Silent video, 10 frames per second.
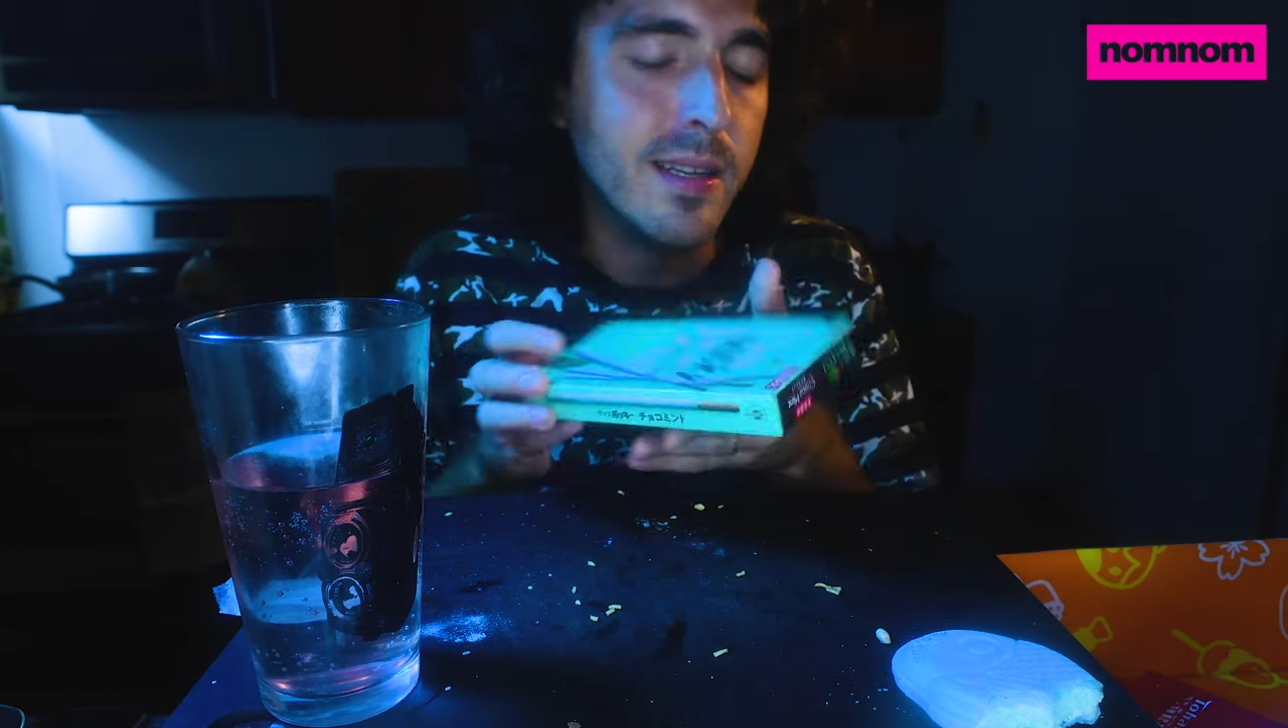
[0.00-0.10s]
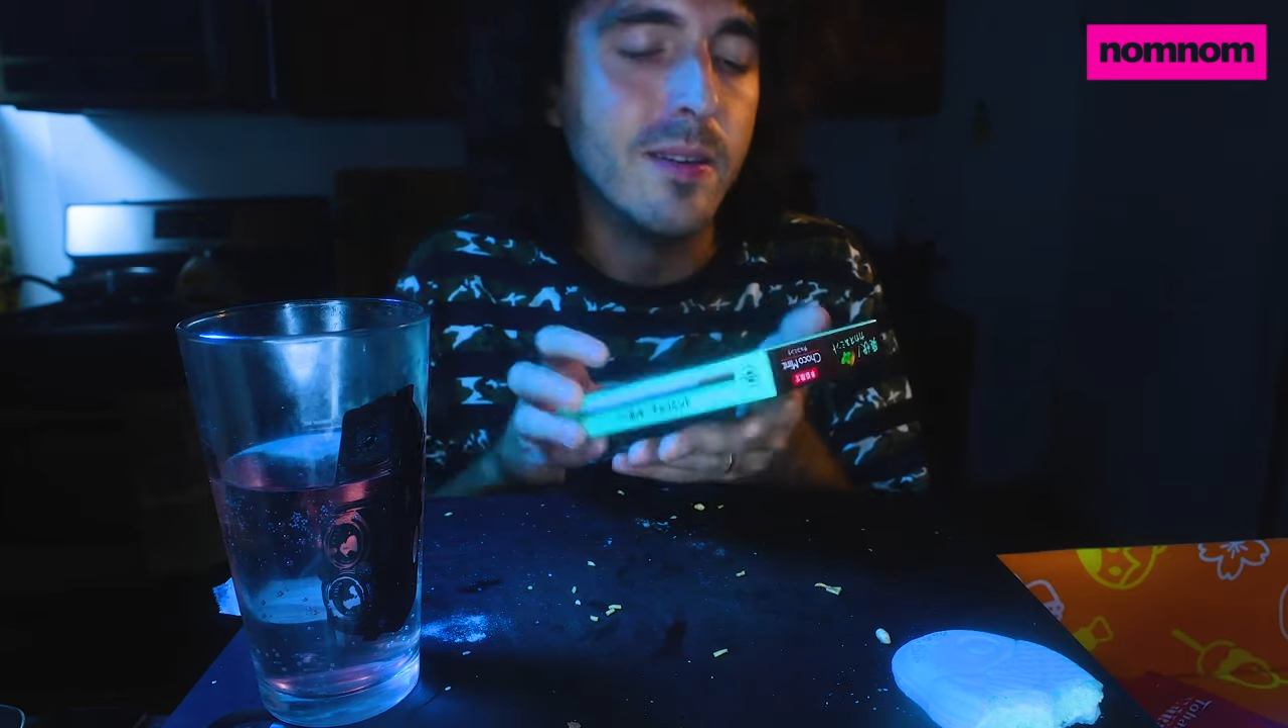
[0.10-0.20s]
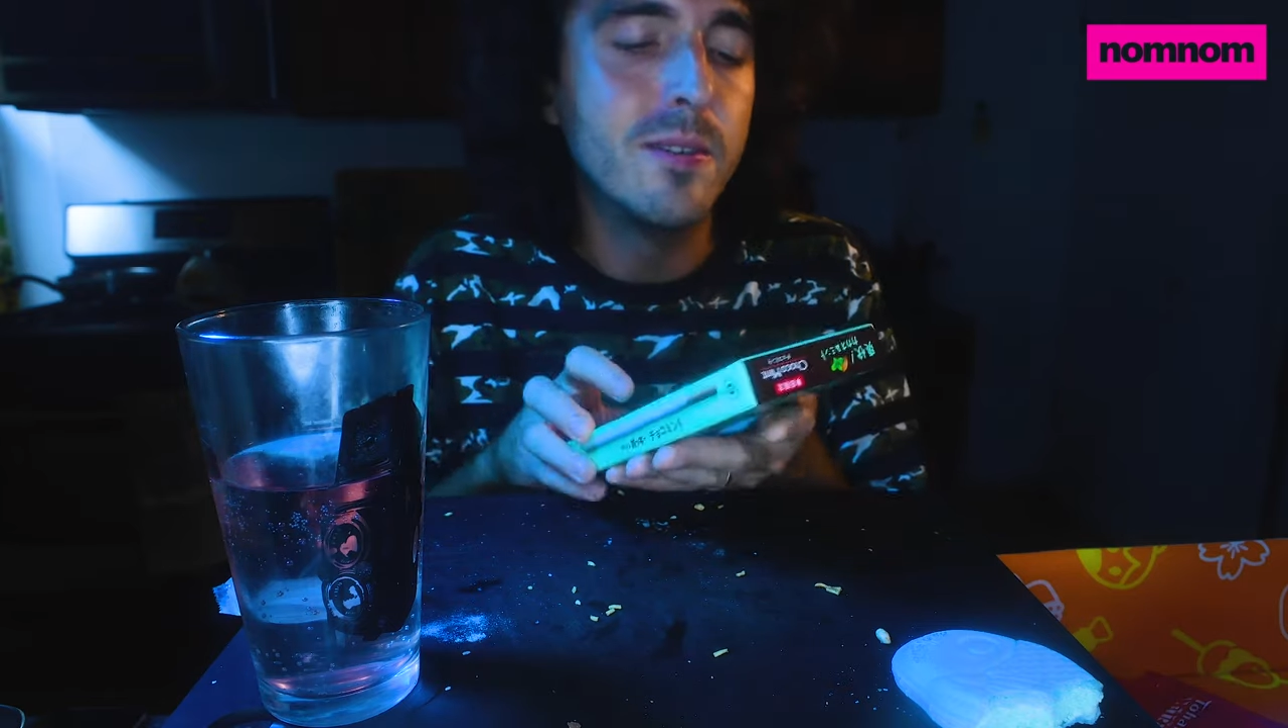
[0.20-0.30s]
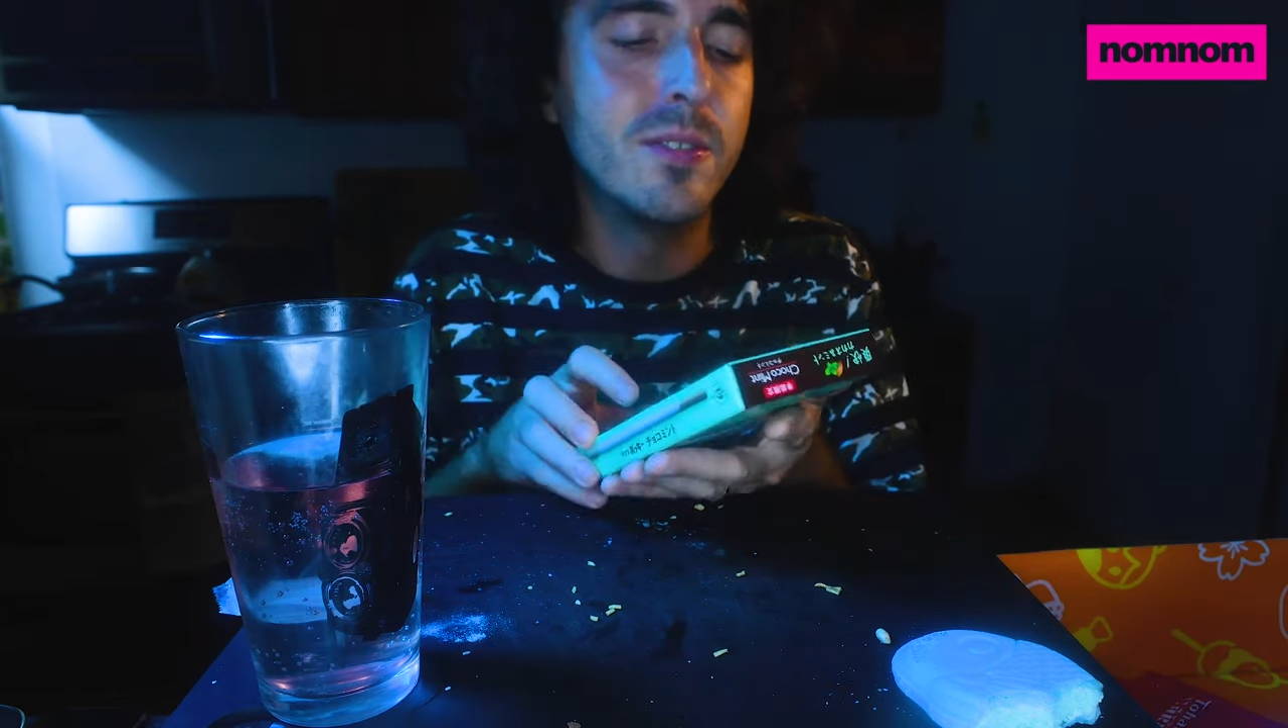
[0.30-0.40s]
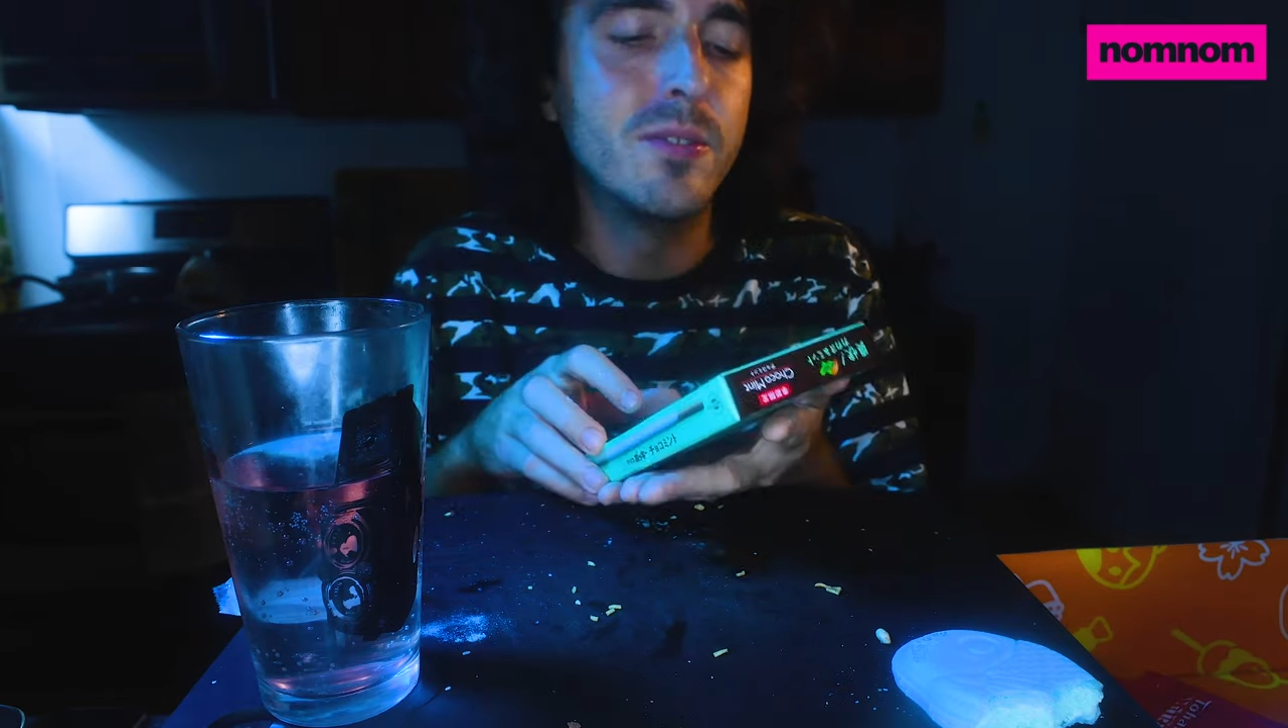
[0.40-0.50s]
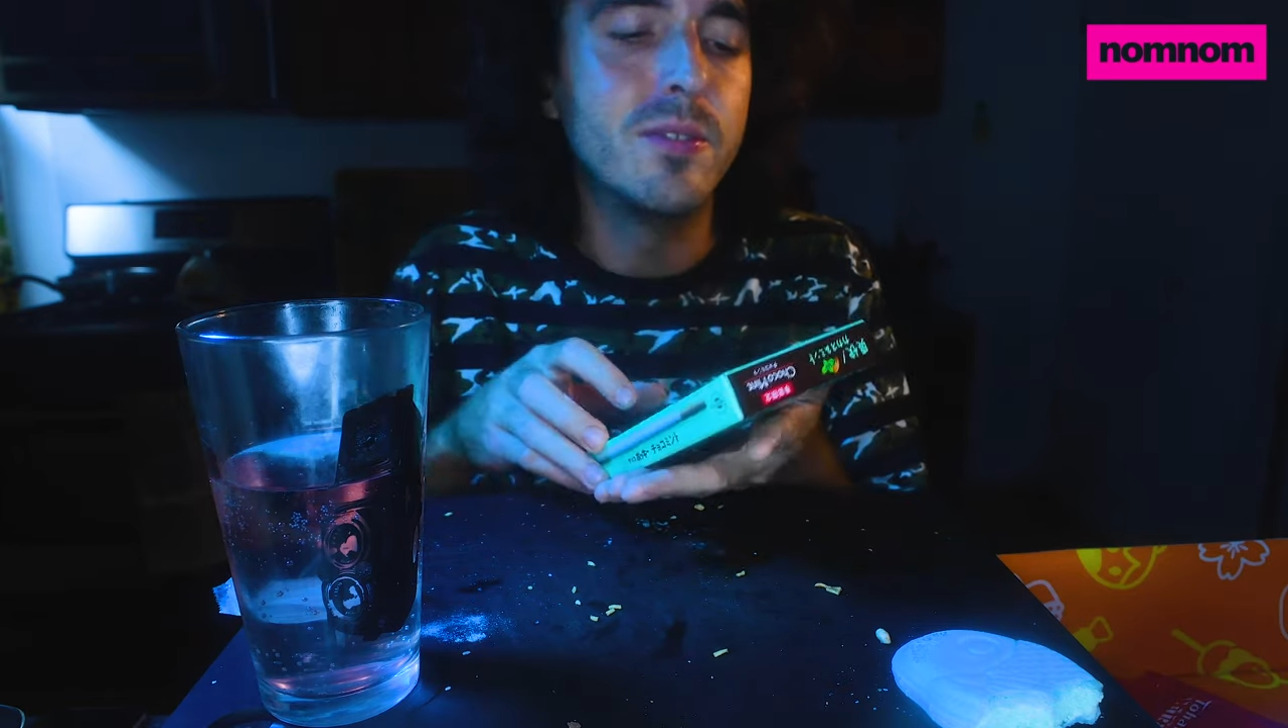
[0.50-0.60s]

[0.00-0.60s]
here,